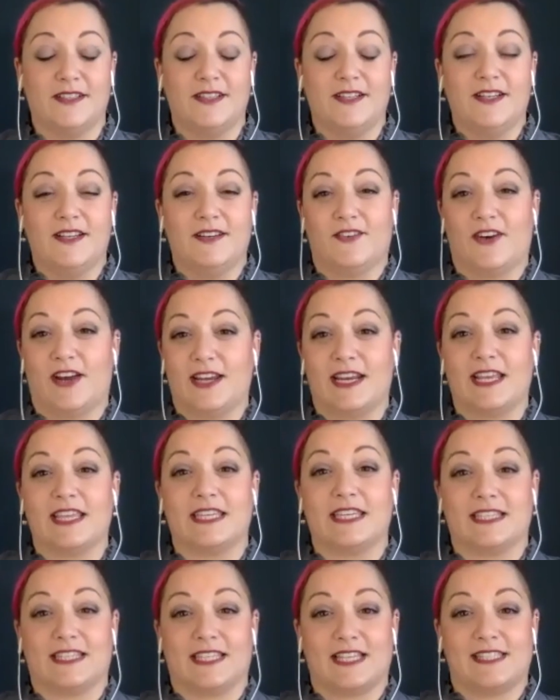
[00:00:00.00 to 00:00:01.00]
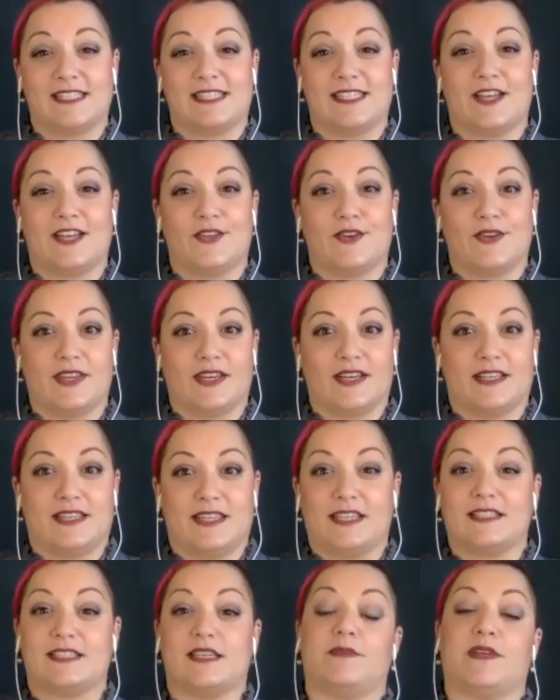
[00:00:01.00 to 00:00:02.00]
Right? I think that's the other thing. I
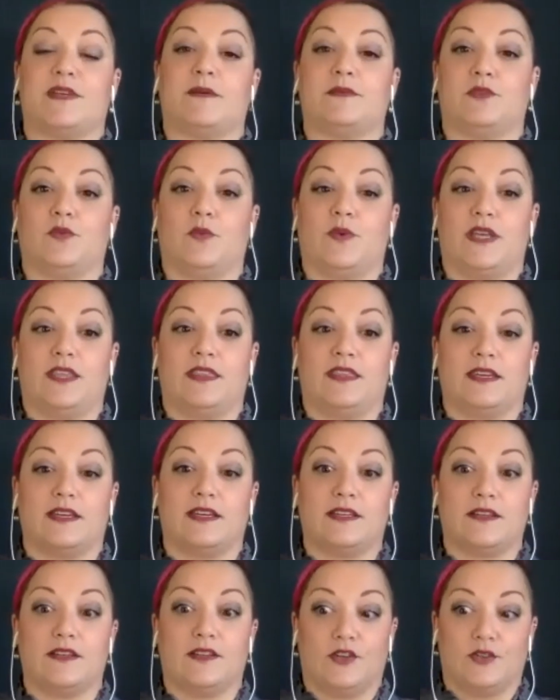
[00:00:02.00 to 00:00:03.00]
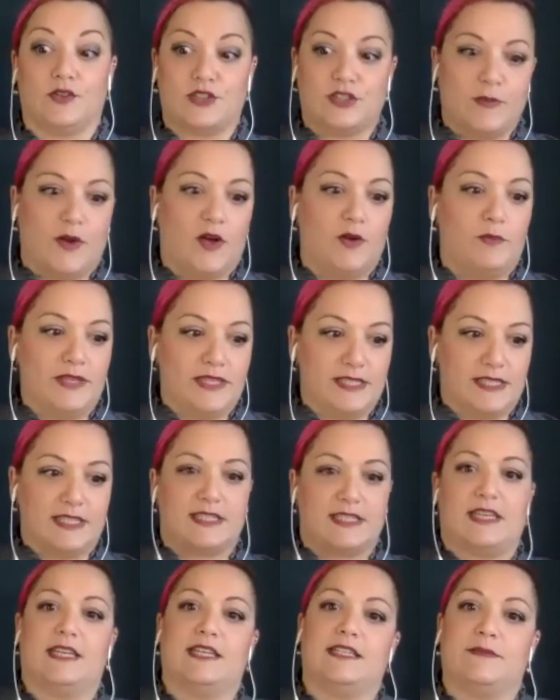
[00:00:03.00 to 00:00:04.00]
think sometimes we think, small
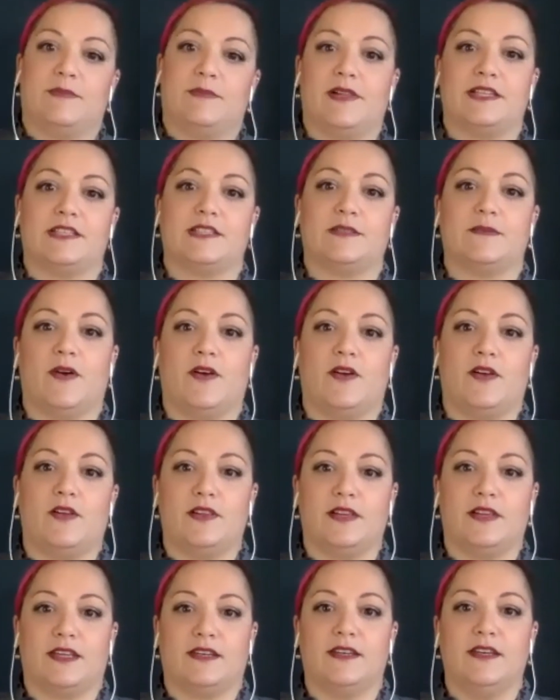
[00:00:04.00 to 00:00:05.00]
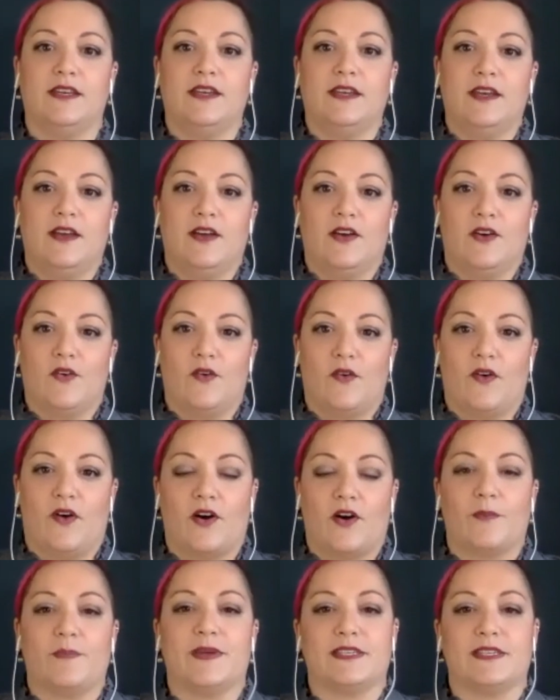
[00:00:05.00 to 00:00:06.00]
business, I need to play small, and
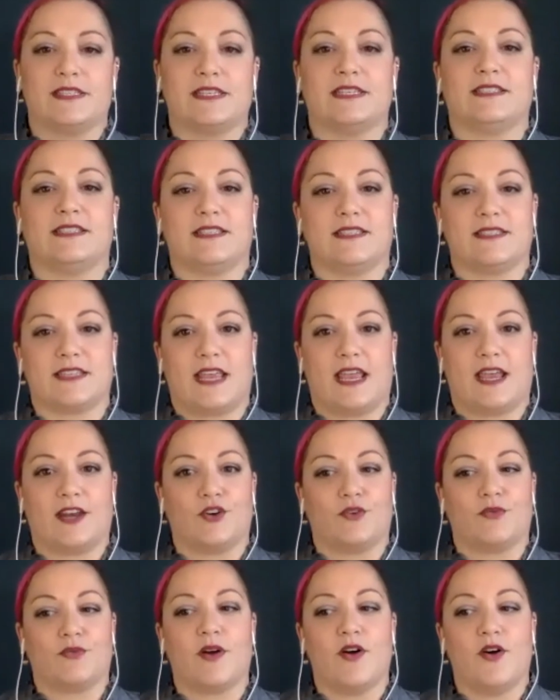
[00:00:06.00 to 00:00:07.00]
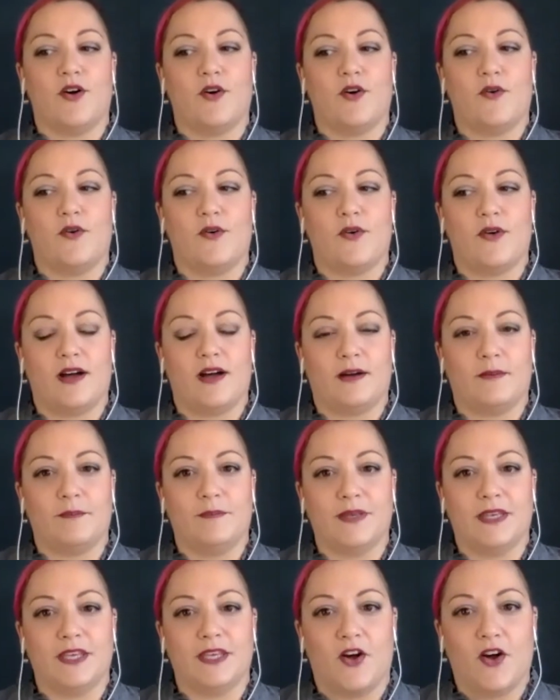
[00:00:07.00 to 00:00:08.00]
our businesses can grow
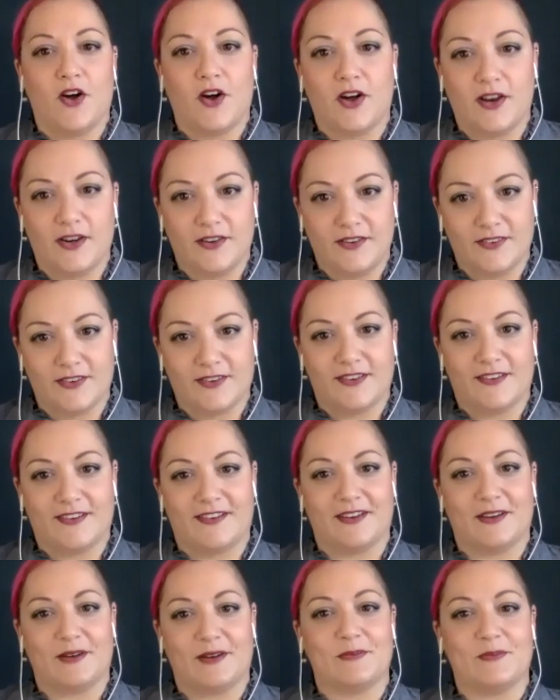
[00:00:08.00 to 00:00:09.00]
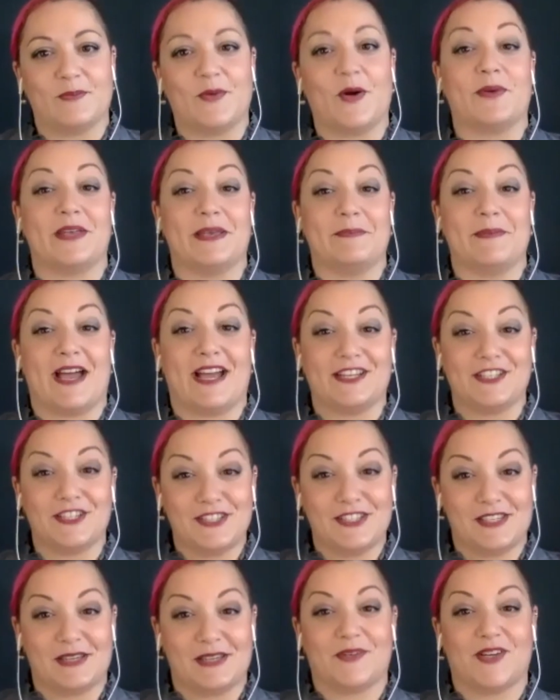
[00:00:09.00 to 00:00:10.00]
beyond what we
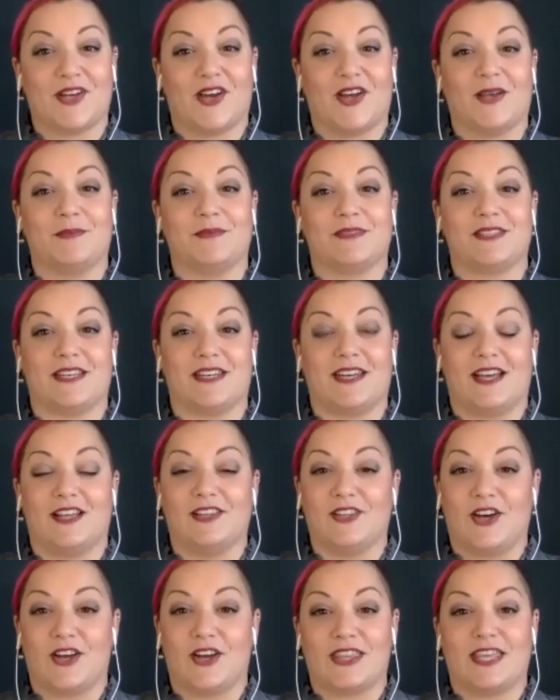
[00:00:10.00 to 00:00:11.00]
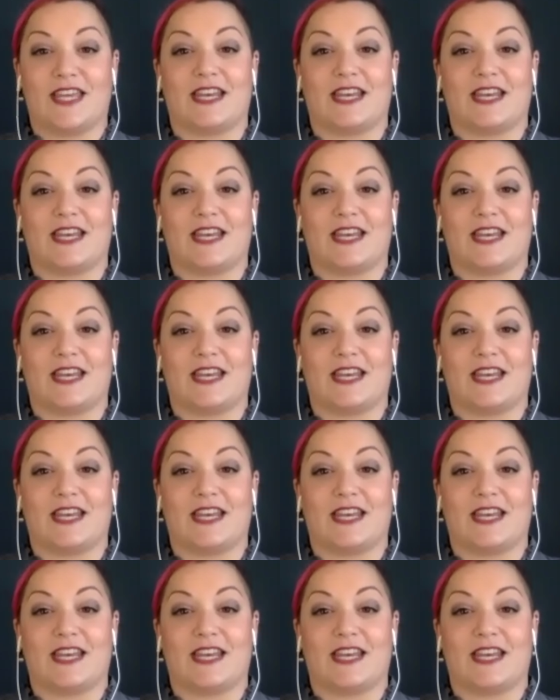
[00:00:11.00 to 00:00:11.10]
imagine sometimes. And a lot of that